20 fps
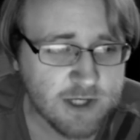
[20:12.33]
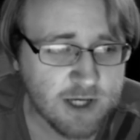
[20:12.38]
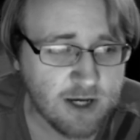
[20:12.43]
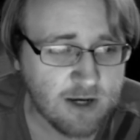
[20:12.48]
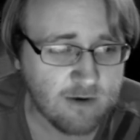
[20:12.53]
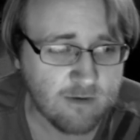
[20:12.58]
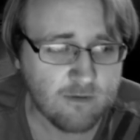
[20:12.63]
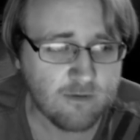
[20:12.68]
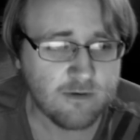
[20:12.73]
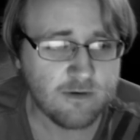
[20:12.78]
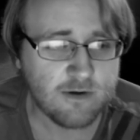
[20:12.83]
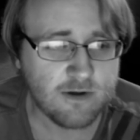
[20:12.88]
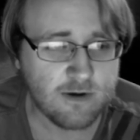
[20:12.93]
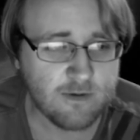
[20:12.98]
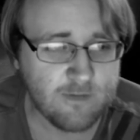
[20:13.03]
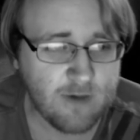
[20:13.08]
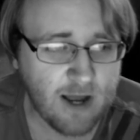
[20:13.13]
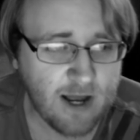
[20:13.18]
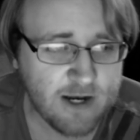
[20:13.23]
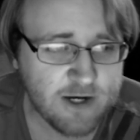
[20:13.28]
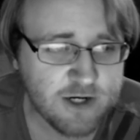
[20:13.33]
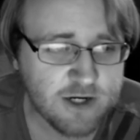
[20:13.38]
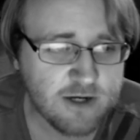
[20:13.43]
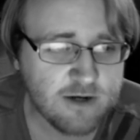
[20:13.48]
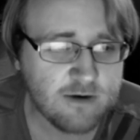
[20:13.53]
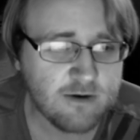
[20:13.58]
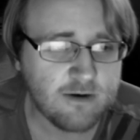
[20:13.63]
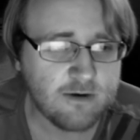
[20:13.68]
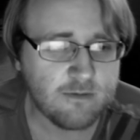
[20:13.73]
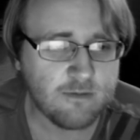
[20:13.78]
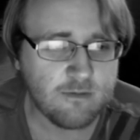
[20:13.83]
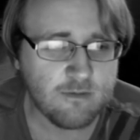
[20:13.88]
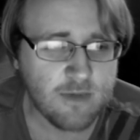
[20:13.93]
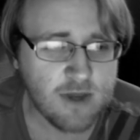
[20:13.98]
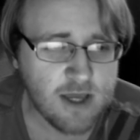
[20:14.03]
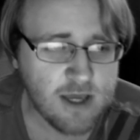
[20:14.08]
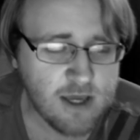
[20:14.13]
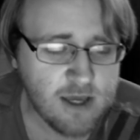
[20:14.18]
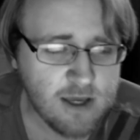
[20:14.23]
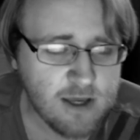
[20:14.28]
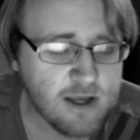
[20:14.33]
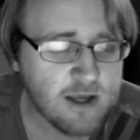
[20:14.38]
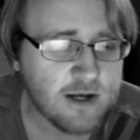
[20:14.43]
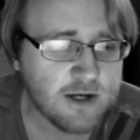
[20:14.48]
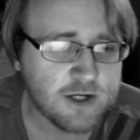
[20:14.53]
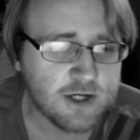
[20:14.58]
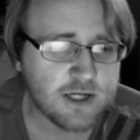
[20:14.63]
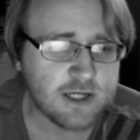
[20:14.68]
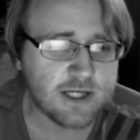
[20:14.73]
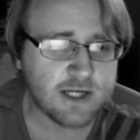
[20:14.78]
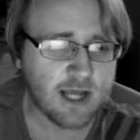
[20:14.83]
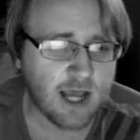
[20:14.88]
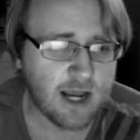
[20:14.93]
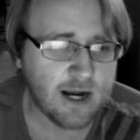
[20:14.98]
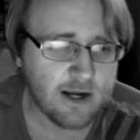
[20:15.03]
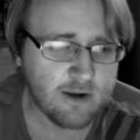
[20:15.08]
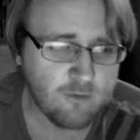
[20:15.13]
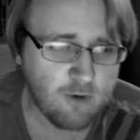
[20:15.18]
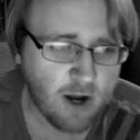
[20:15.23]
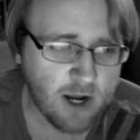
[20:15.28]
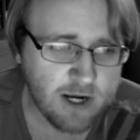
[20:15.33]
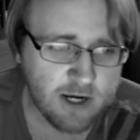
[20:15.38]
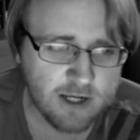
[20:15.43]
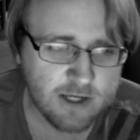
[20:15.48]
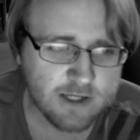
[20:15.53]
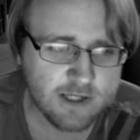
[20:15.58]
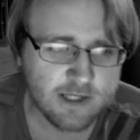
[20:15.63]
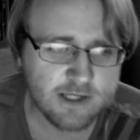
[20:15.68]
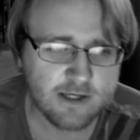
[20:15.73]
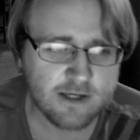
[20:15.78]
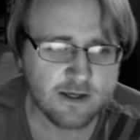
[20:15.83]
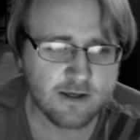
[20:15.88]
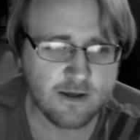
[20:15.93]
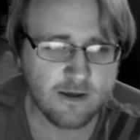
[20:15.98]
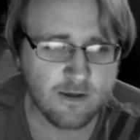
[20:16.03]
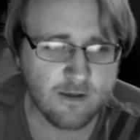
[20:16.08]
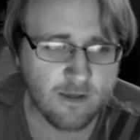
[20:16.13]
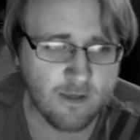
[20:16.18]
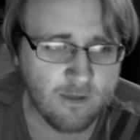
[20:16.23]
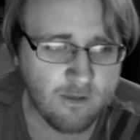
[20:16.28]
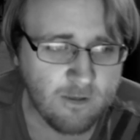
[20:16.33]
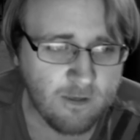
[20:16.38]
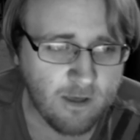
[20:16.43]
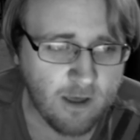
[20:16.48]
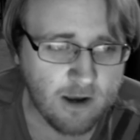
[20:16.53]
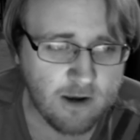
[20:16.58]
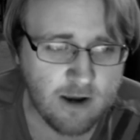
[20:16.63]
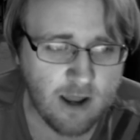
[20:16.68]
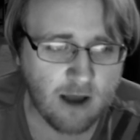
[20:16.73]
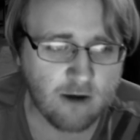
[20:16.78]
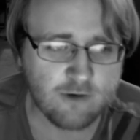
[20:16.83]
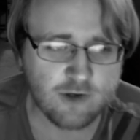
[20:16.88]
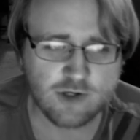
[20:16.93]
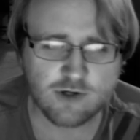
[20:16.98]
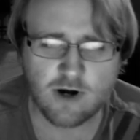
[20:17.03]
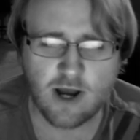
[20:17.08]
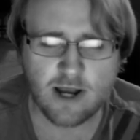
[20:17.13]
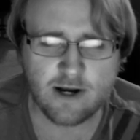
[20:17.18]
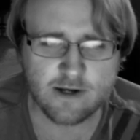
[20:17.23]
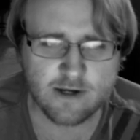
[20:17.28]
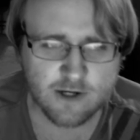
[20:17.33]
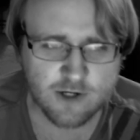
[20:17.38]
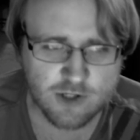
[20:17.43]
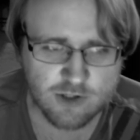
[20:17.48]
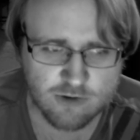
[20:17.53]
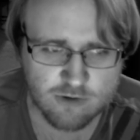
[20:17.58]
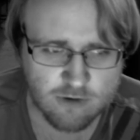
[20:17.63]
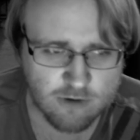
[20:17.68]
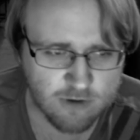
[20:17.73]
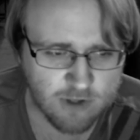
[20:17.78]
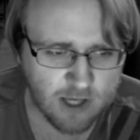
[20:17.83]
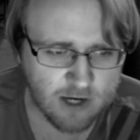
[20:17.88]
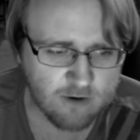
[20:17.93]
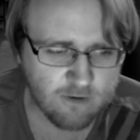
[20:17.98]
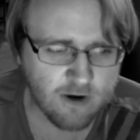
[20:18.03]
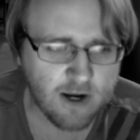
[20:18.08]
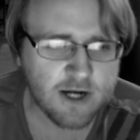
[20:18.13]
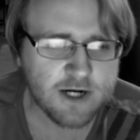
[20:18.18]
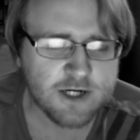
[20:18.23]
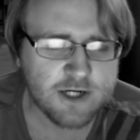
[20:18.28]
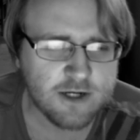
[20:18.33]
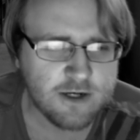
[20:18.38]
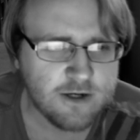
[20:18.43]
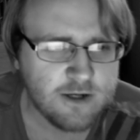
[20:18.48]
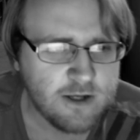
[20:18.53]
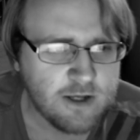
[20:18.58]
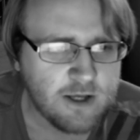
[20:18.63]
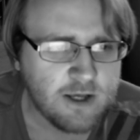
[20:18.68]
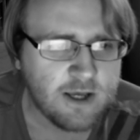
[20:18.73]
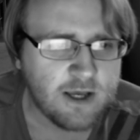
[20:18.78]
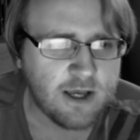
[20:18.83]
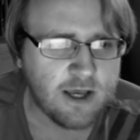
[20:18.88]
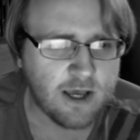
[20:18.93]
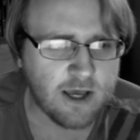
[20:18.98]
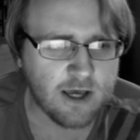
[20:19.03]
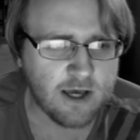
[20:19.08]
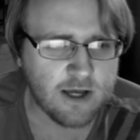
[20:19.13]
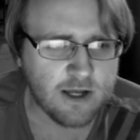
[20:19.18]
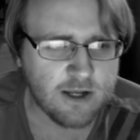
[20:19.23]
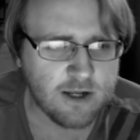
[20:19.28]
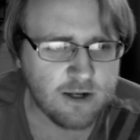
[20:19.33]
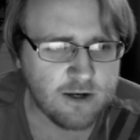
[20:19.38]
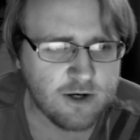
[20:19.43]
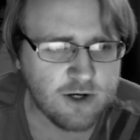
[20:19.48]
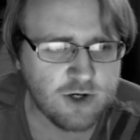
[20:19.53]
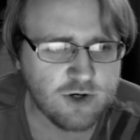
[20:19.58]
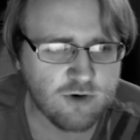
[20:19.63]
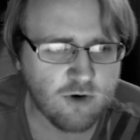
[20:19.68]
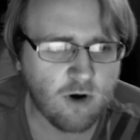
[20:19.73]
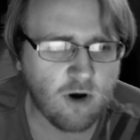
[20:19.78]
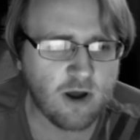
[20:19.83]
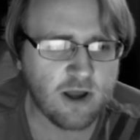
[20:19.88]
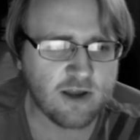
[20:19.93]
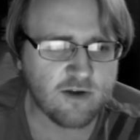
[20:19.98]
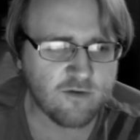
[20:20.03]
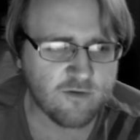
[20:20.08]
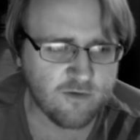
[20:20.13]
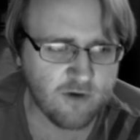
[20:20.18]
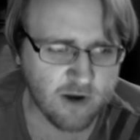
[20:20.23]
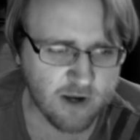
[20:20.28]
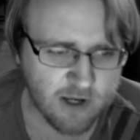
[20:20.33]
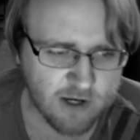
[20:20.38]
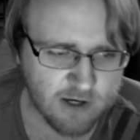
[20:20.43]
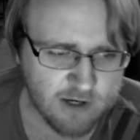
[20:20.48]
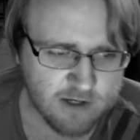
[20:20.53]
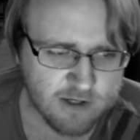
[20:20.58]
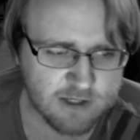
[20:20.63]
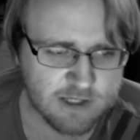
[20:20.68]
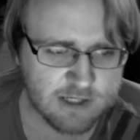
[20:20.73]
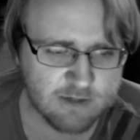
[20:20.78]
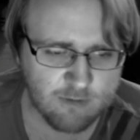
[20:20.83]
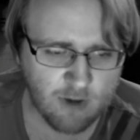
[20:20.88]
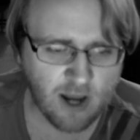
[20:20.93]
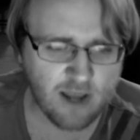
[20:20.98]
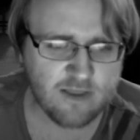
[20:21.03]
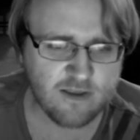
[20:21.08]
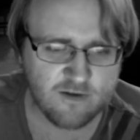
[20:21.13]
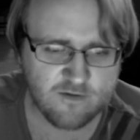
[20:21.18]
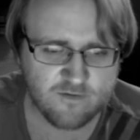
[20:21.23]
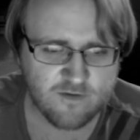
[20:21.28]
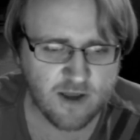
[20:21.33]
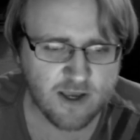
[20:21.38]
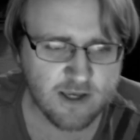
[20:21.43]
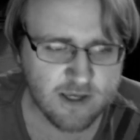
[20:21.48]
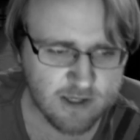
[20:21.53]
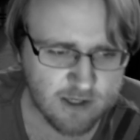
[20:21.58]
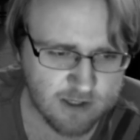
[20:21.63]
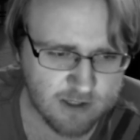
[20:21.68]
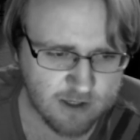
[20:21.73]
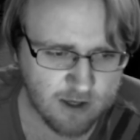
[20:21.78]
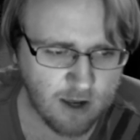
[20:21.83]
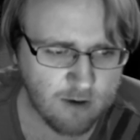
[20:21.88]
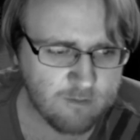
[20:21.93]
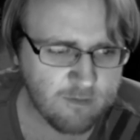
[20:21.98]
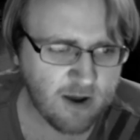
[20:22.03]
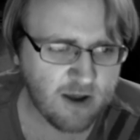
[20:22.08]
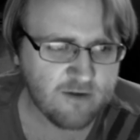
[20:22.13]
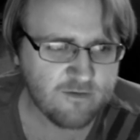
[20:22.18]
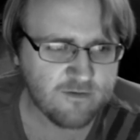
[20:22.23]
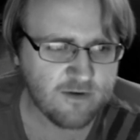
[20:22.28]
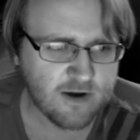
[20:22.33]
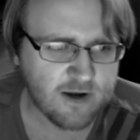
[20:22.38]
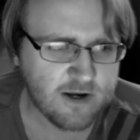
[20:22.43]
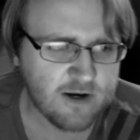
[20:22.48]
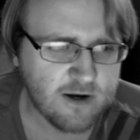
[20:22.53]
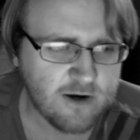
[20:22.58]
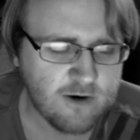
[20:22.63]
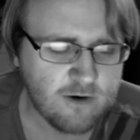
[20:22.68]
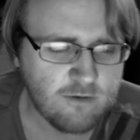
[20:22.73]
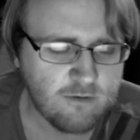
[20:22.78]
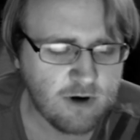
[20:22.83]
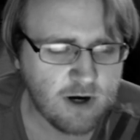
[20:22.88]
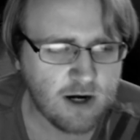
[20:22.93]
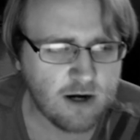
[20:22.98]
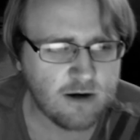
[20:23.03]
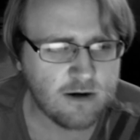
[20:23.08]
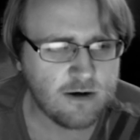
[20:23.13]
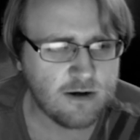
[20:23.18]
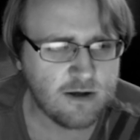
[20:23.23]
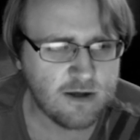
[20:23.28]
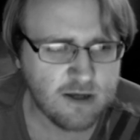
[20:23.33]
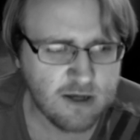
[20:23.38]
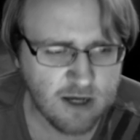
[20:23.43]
So imagine me in just tidy whities and now try to control that erection. Drawing fucking smiley faces on my fucking underwear.